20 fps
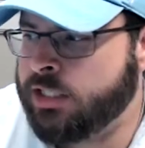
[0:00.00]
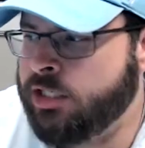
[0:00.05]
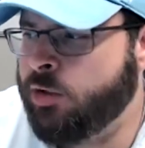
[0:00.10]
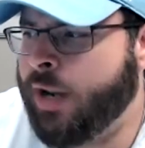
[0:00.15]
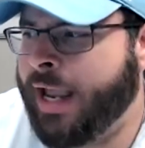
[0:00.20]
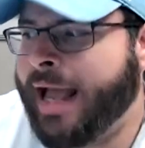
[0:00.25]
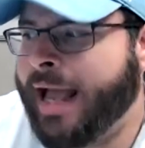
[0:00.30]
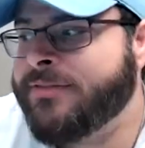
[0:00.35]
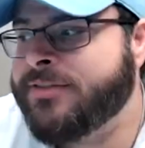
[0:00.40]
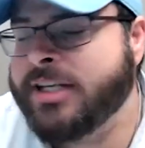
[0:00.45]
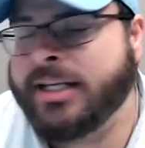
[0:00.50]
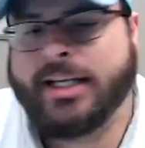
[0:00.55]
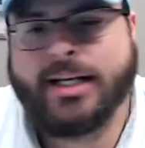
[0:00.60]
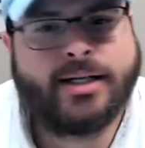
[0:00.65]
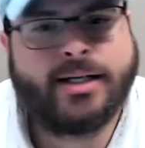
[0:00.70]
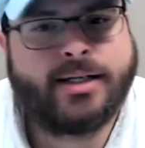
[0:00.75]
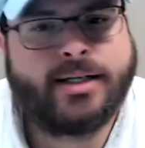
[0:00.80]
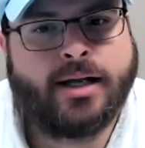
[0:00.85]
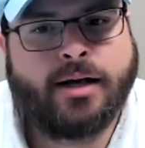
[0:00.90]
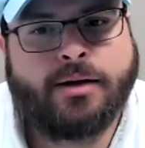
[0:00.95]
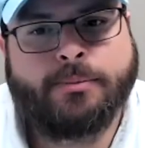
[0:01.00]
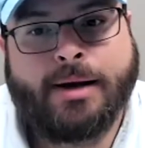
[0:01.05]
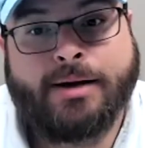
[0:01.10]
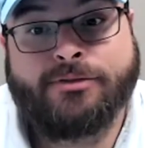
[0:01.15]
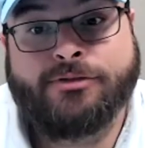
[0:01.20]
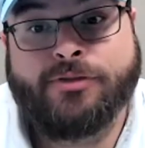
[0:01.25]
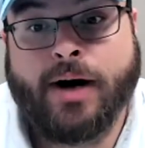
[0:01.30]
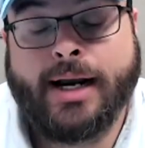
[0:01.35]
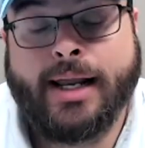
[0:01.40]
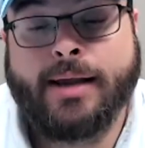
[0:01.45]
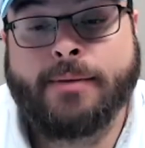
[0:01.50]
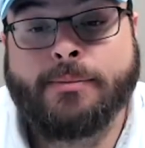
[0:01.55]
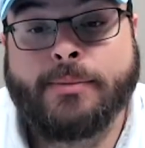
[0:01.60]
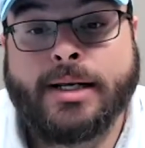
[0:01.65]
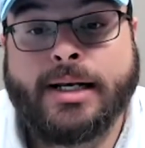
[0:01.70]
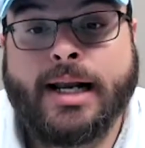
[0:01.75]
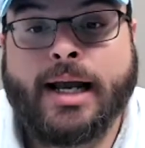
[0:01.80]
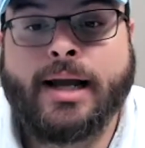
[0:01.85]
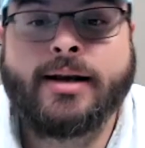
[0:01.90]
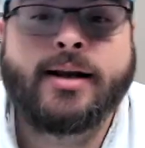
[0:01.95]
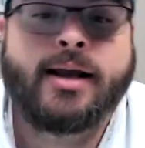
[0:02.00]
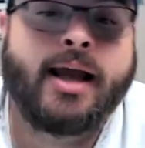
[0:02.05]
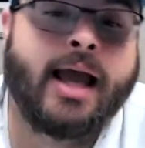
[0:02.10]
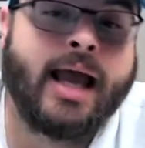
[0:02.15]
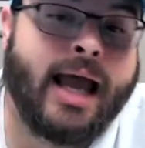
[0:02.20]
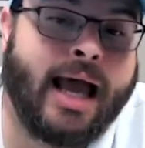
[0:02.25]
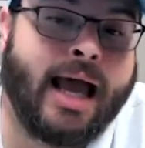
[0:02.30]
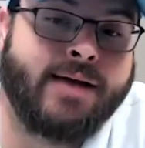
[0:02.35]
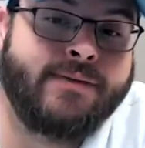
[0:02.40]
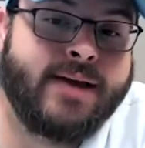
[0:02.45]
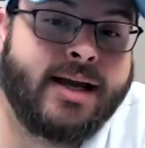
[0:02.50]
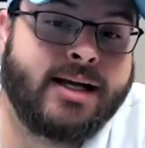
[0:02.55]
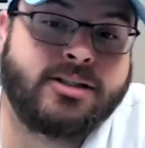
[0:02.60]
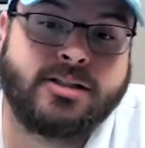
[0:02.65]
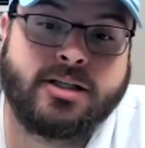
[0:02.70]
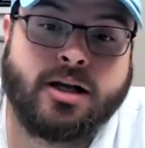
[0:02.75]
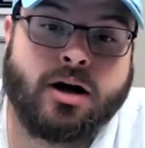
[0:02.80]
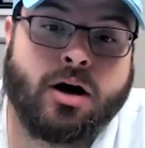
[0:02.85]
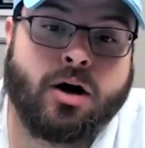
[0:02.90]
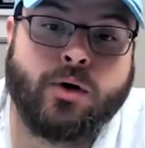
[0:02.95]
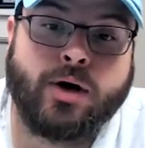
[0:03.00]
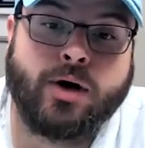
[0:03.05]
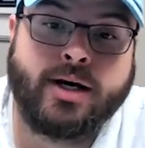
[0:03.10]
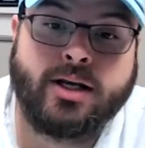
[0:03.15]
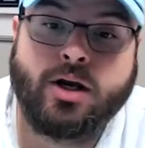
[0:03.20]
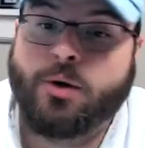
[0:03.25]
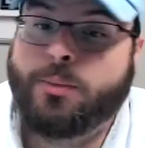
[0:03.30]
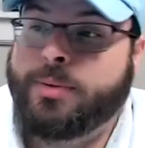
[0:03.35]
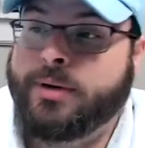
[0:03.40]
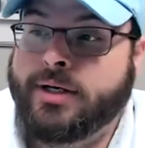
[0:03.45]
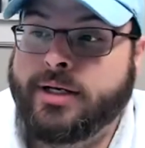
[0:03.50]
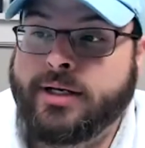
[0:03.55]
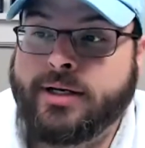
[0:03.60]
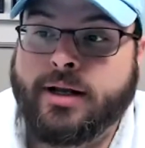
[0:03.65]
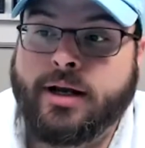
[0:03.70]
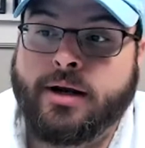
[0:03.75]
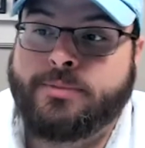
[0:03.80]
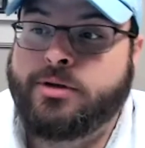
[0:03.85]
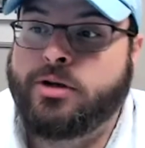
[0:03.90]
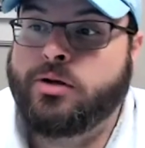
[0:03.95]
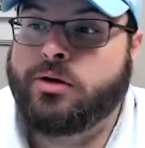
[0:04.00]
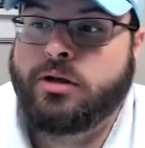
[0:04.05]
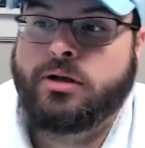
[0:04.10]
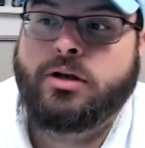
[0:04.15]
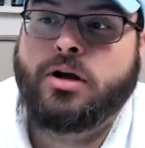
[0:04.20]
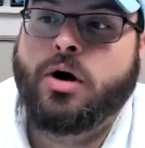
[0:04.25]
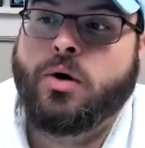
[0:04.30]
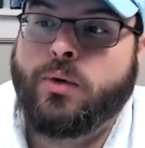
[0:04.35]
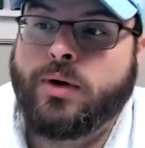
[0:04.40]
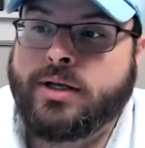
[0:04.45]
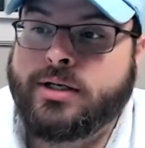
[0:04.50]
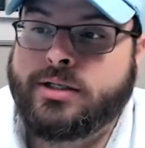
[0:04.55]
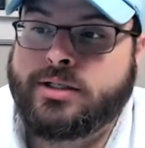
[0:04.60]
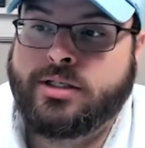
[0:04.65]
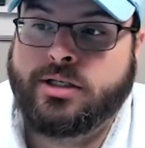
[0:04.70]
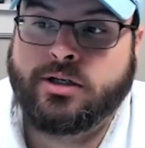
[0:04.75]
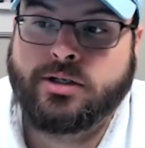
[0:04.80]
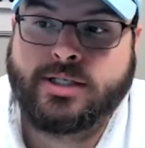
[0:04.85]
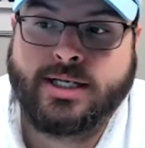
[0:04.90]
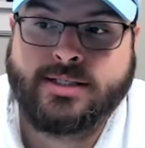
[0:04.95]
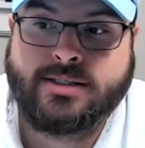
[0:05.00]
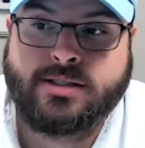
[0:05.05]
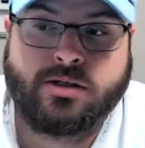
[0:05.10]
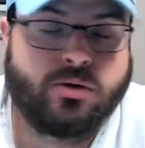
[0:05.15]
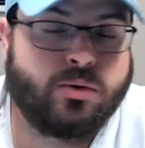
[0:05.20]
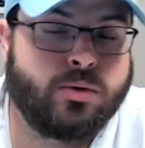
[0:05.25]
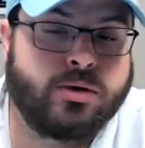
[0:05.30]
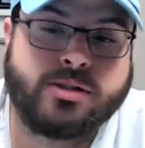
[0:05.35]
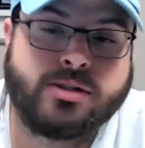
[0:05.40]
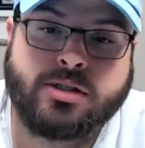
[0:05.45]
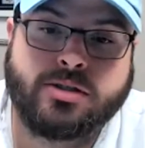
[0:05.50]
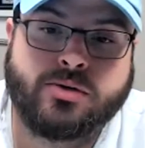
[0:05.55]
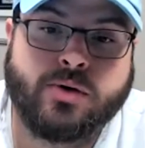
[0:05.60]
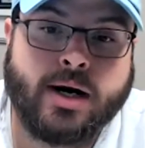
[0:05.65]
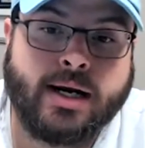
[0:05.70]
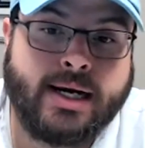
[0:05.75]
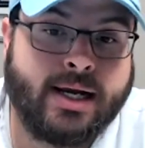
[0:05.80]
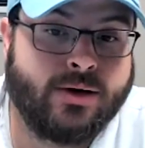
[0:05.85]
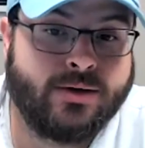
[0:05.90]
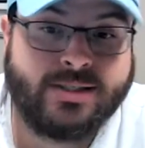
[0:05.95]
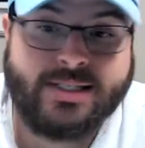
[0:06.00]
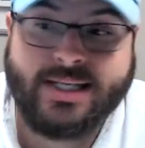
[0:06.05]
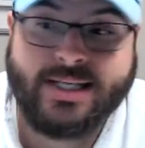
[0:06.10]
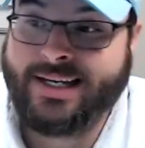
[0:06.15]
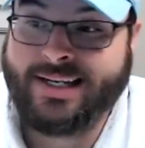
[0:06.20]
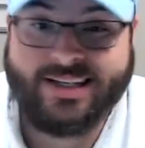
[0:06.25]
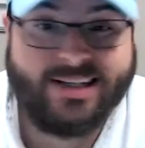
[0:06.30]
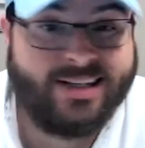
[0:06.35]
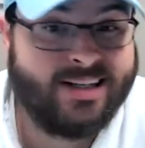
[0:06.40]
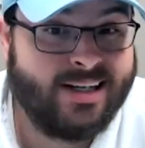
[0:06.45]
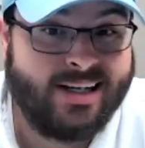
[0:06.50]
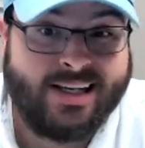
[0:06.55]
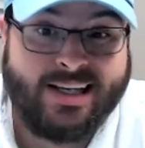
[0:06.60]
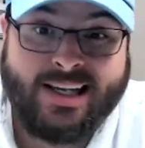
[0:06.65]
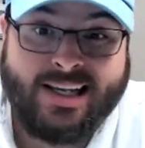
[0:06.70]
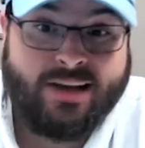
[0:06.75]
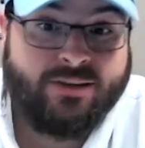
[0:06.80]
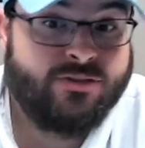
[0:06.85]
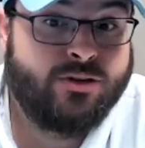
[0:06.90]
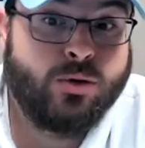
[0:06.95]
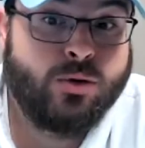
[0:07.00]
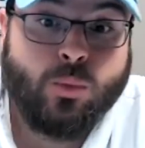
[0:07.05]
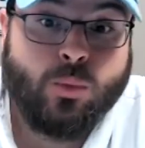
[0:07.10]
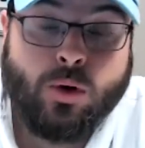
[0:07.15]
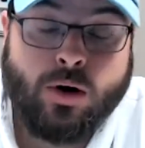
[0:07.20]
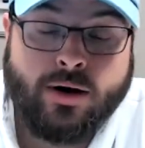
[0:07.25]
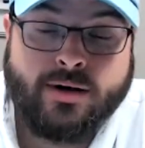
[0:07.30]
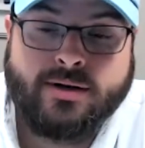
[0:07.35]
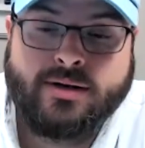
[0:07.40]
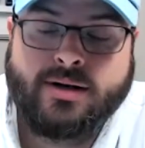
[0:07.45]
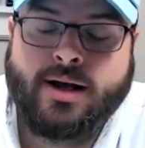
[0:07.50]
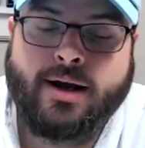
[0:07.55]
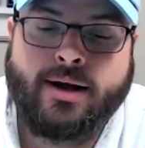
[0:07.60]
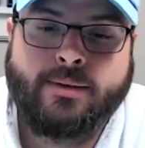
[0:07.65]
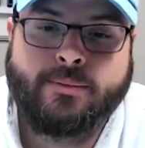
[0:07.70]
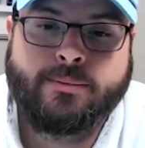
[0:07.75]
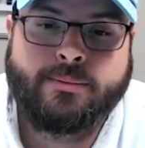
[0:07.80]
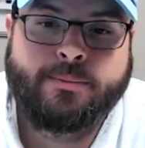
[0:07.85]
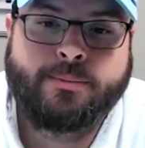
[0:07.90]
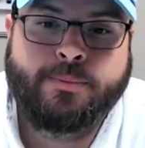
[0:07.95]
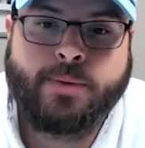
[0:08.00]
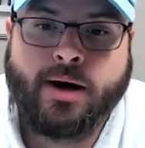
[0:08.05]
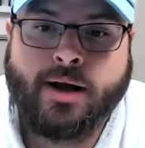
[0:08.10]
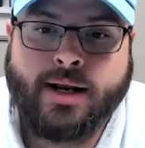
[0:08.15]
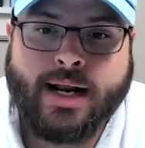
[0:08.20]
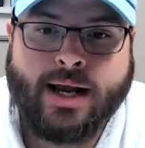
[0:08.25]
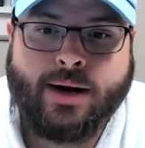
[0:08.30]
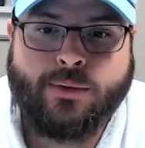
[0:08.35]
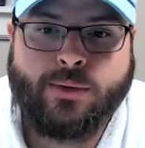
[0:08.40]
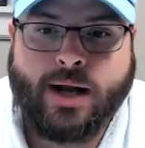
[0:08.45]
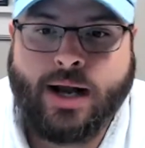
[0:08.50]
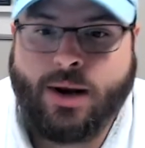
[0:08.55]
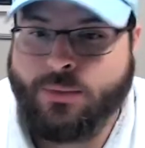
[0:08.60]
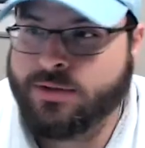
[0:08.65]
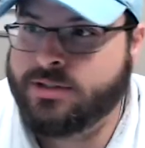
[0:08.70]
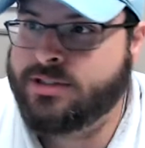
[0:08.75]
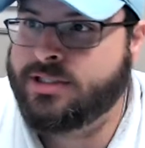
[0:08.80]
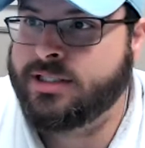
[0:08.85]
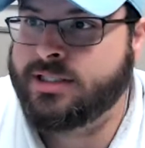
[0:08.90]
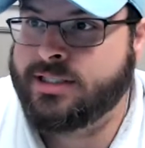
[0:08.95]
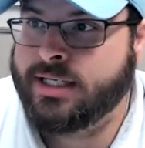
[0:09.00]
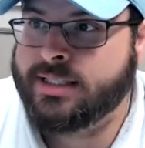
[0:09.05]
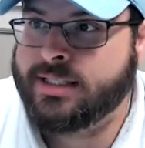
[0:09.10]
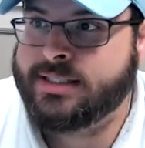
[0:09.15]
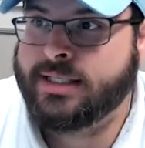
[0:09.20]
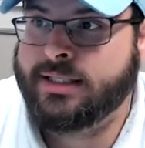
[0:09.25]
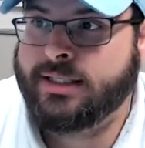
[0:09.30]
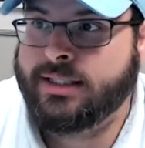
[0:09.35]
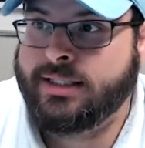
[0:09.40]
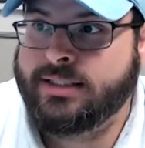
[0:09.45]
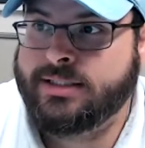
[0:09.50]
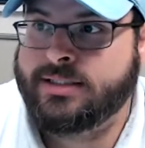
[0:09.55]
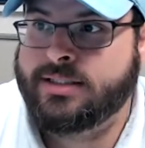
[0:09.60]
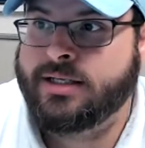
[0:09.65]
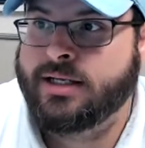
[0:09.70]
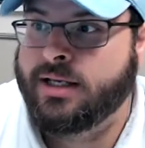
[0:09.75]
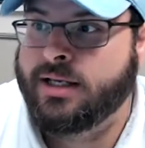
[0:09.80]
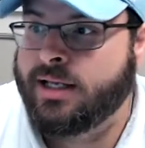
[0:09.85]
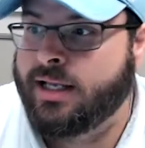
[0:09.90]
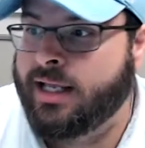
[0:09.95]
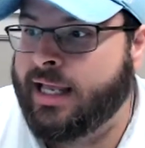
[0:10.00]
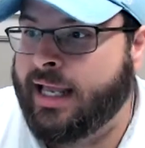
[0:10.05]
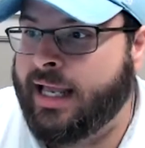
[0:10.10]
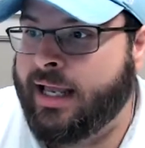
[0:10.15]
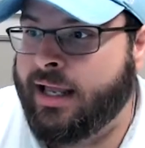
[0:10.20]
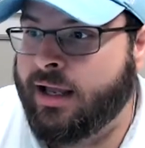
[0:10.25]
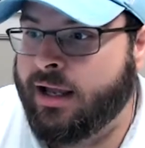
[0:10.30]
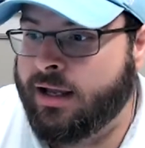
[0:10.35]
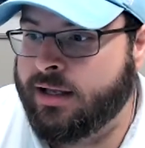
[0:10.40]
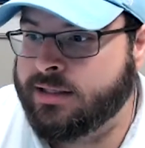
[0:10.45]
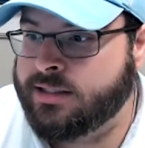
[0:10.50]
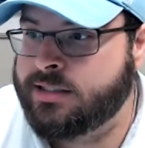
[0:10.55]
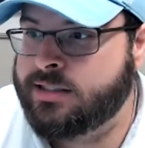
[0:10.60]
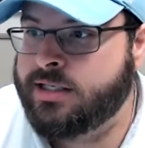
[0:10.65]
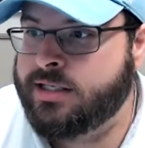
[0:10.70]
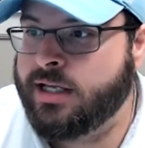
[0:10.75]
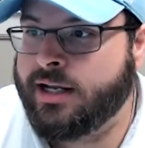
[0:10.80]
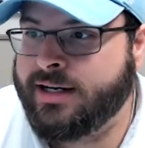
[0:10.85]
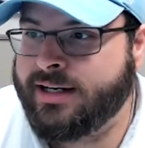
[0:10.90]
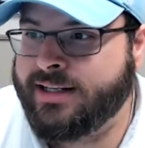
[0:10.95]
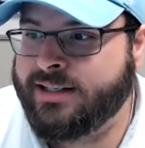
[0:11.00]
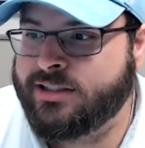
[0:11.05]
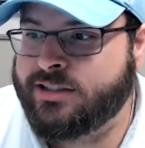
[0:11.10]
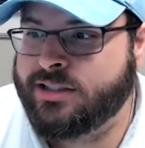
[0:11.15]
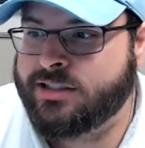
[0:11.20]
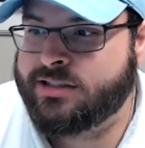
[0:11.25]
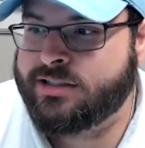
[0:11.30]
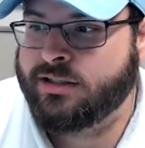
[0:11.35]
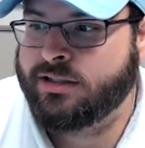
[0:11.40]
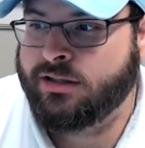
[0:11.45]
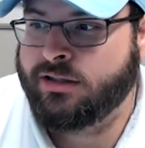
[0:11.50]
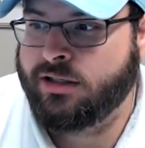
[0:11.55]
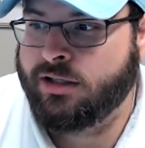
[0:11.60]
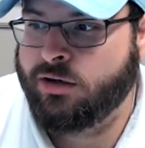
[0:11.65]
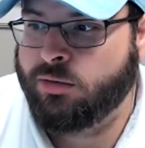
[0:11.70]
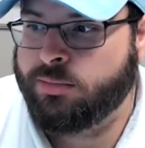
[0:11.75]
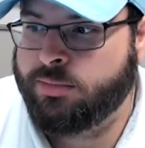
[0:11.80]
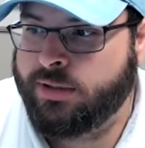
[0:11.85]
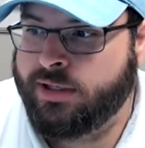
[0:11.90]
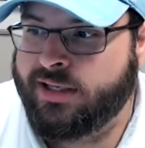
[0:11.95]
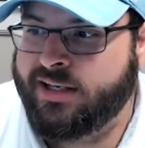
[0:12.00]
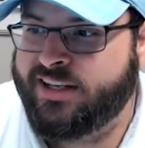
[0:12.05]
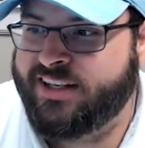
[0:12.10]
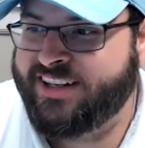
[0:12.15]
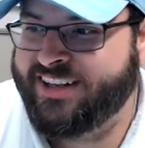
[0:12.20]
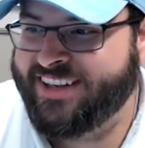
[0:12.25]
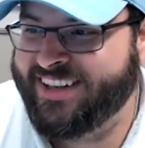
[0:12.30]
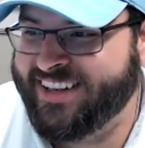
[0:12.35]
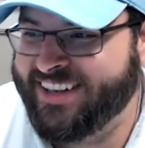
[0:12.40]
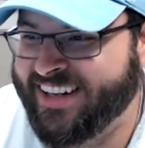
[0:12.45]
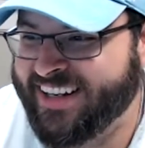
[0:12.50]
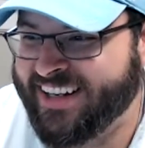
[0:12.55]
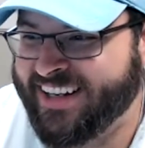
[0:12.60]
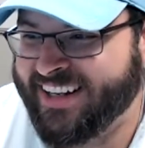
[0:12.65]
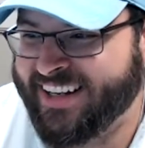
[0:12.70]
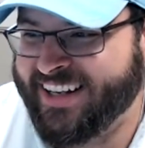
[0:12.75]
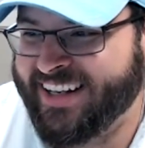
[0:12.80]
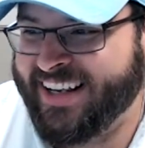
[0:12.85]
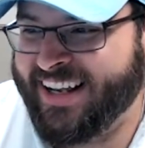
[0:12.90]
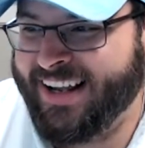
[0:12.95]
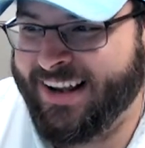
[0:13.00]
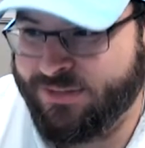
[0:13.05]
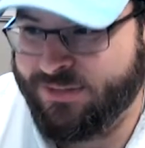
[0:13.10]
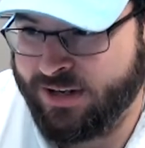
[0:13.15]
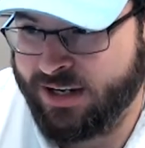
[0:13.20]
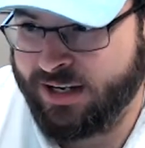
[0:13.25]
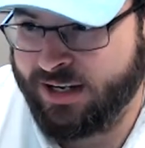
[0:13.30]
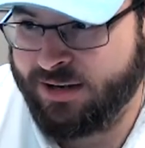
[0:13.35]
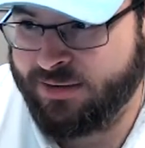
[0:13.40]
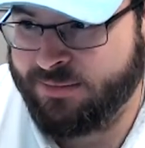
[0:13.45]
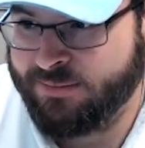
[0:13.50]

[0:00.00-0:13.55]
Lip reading: You have to get it done by Friday at midnight. I've actually already opened it up. You can go into your tests and quizzes right now and take it if you want. But I would suggest at least studying just a little bit of